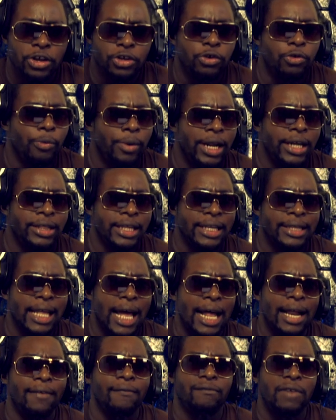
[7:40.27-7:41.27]
You really think
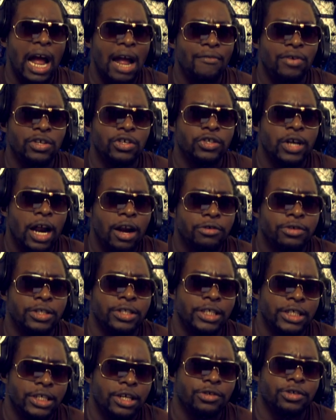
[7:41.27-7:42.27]
that $500
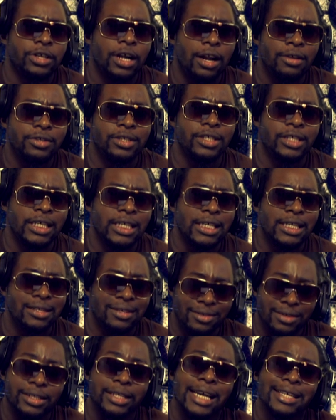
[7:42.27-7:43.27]
and $600 is good?
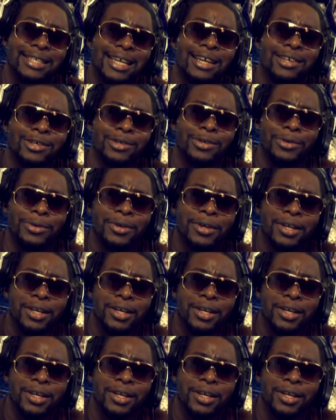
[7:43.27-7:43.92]
Yes, I do.